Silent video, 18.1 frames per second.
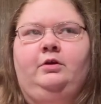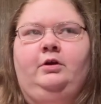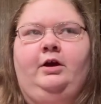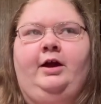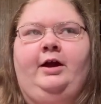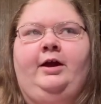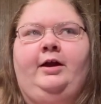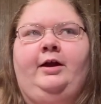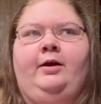
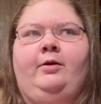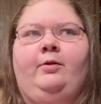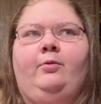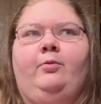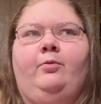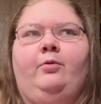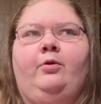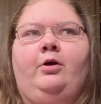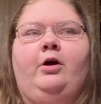I
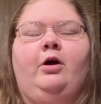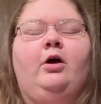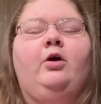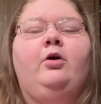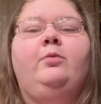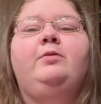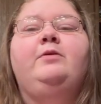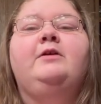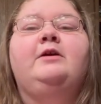
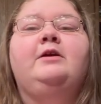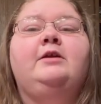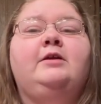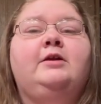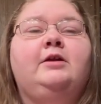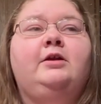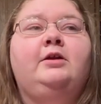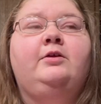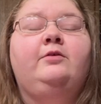hope to
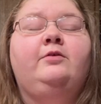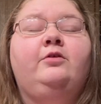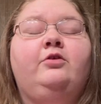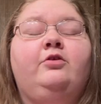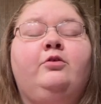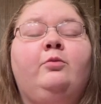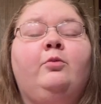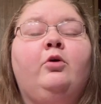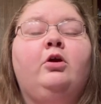continue to
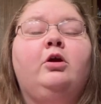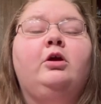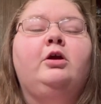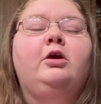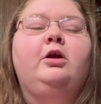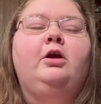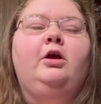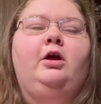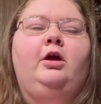do more,
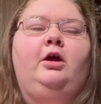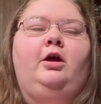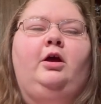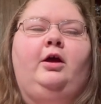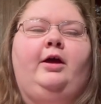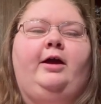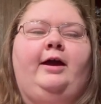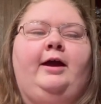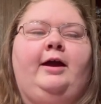
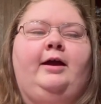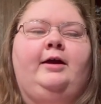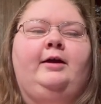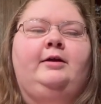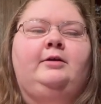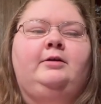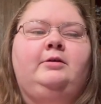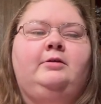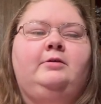
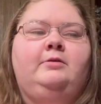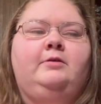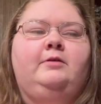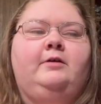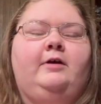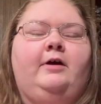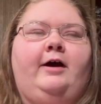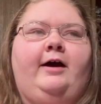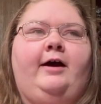and
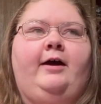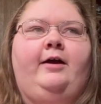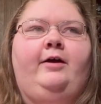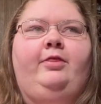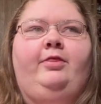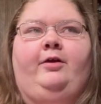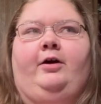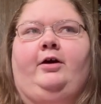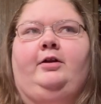I
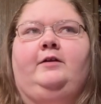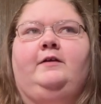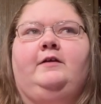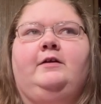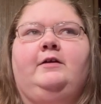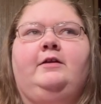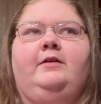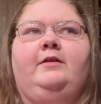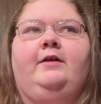thought
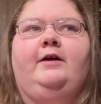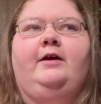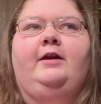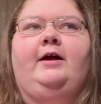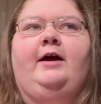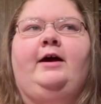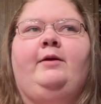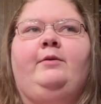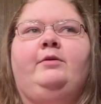that
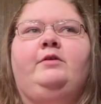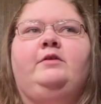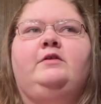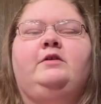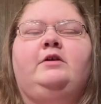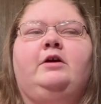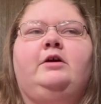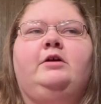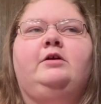I would
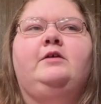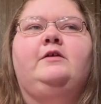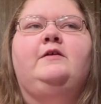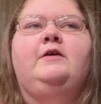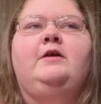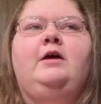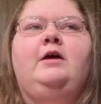start